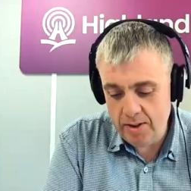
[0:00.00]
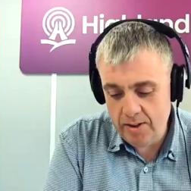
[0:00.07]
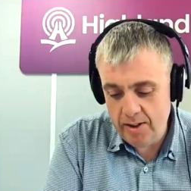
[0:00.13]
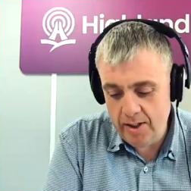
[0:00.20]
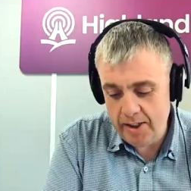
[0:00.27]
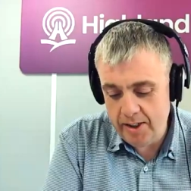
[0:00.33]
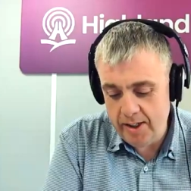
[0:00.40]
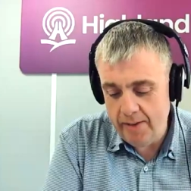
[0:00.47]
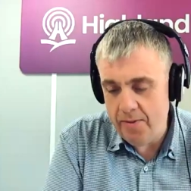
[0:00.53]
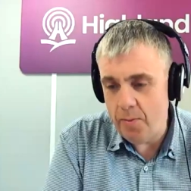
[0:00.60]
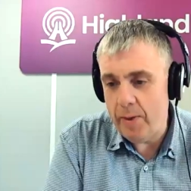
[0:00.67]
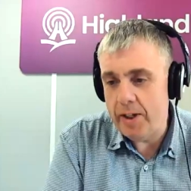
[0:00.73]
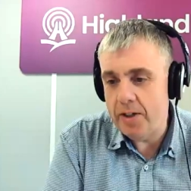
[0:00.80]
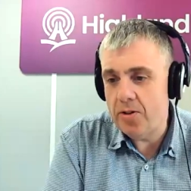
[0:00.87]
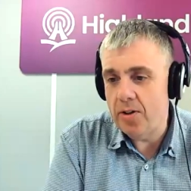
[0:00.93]
what's the next seven
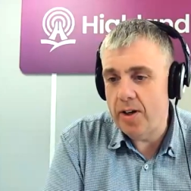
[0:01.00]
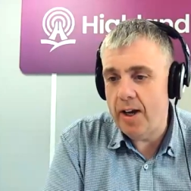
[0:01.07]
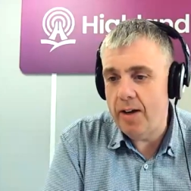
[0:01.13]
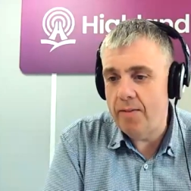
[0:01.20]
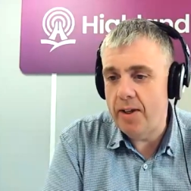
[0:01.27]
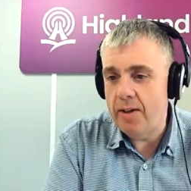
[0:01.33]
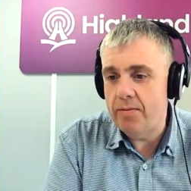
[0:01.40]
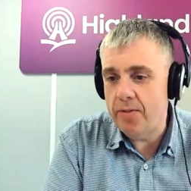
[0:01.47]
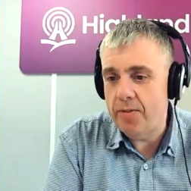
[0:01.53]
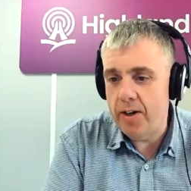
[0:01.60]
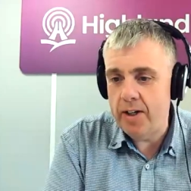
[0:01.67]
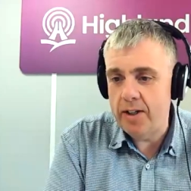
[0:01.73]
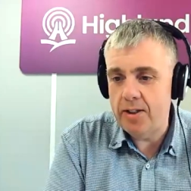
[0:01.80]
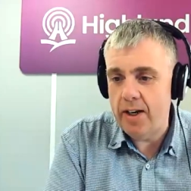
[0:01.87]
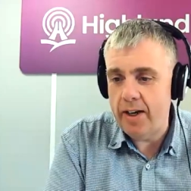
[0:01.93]
weeks going to have then for
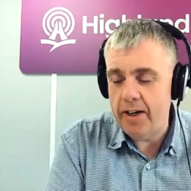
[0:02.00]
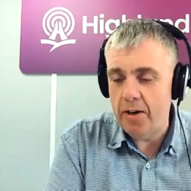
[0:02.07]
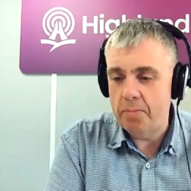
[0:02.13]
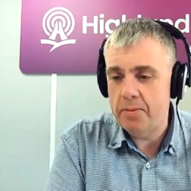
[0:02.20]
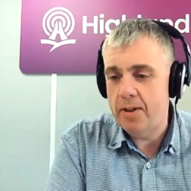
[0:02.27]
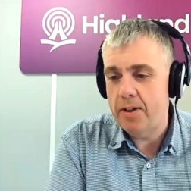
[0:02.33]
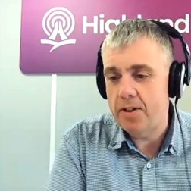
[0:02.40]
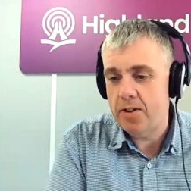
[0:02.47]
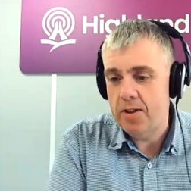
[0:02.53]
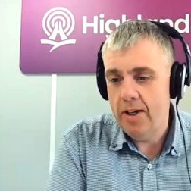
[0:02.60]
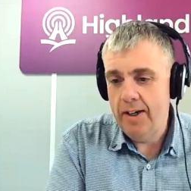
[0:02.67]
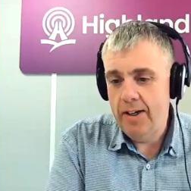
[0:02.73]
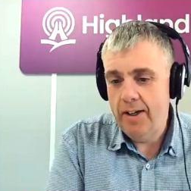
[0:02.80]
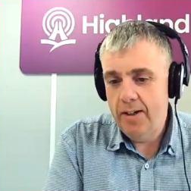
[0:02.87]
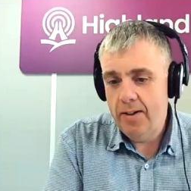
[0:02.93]
you as you lead up to this?
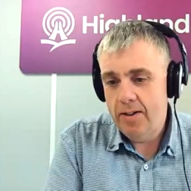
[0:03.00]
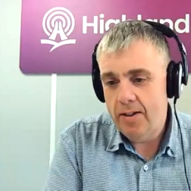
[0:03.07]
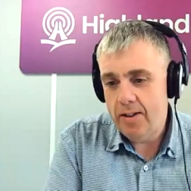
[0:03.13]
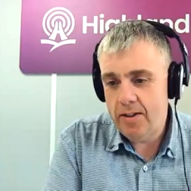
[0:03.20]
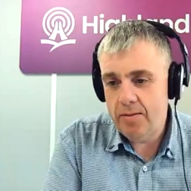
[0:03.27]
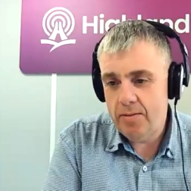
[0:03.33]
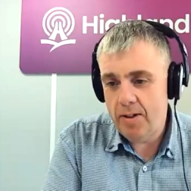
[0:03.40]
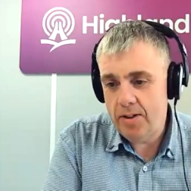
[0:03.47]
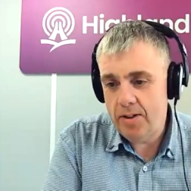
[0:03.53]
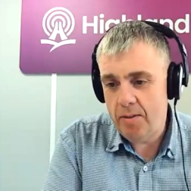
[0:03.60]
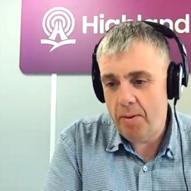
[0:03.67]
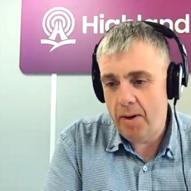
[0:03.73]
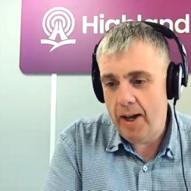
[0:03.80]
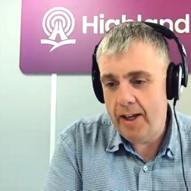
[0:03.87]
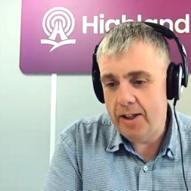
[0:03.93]
What's what's the
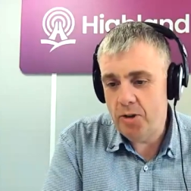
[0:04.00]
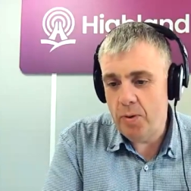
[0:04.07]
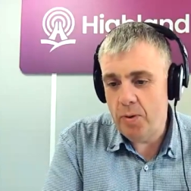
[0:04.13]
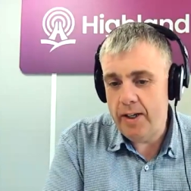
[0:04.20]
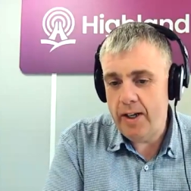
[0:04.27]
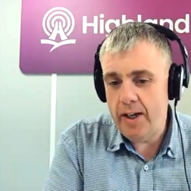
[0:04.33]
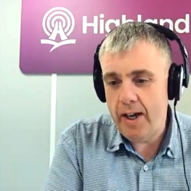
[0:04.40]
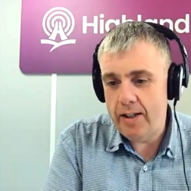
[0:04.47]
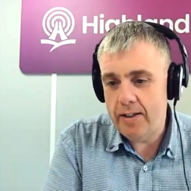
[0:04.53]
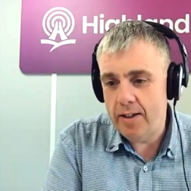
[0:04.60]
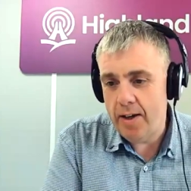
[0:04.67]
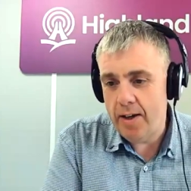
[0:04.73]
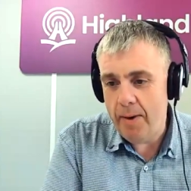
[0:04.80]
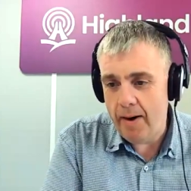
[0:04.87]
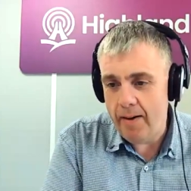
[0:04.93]
plans? When do you head
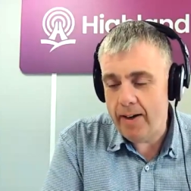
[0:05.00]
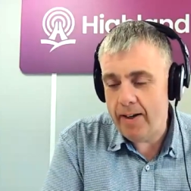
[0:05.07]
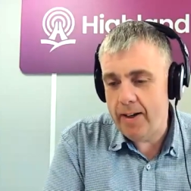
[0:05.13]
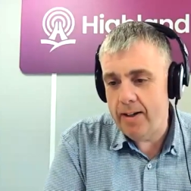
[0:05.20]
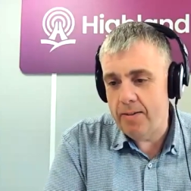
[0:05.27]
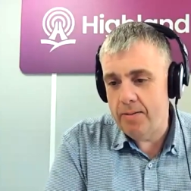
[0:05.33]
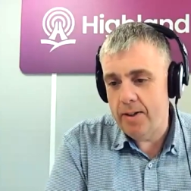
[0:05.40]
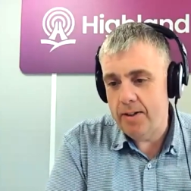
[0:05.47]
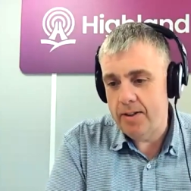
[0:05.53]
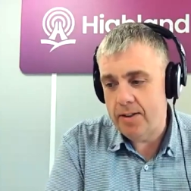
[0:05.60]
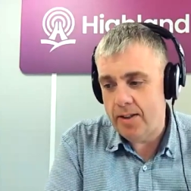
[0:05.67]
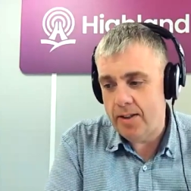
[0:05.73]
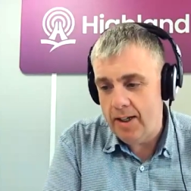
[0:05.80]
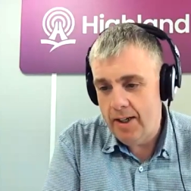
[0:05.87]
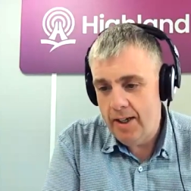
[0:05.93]
to America? When does
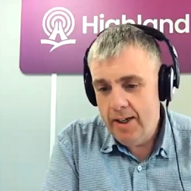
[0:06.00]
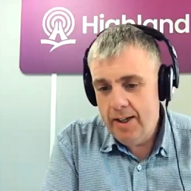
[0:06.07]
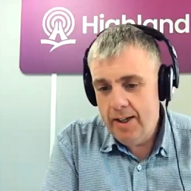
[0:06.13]
the